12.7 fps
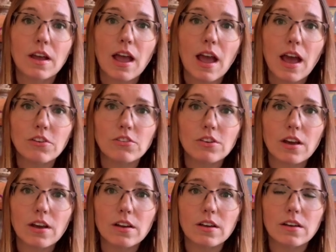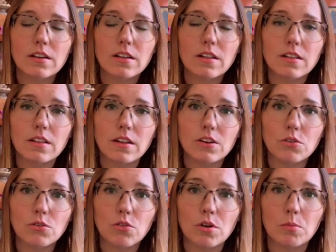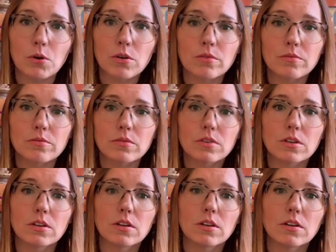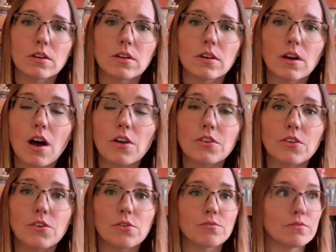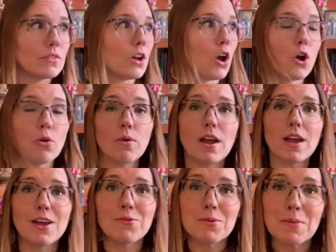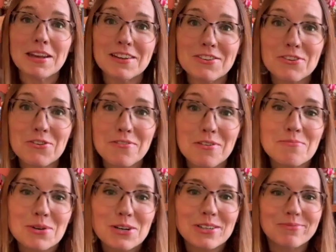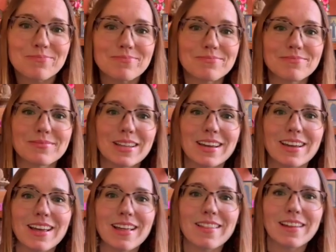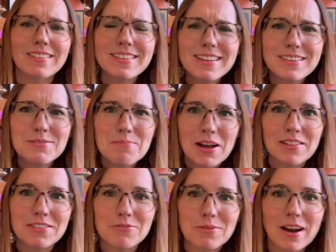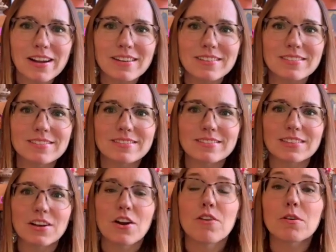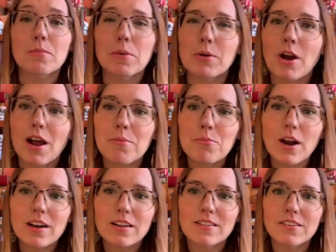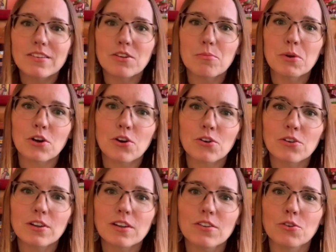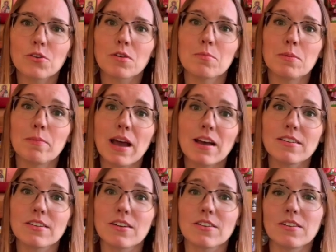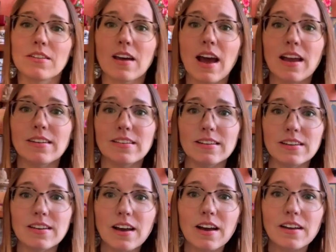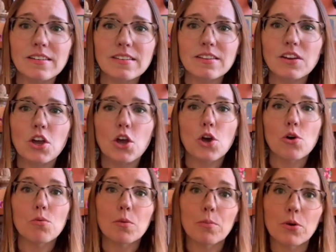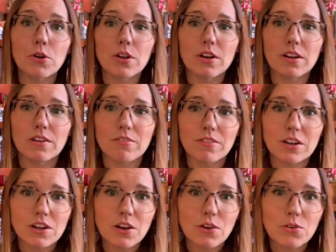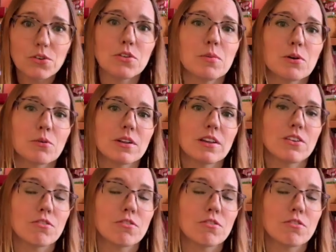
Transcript: Hashtag the new normal. Also, hooray, we made it to November. That's this month, right? Remember, I'm writing this sermon early so it can be passed on to the IT gods, who will put it in a video to be released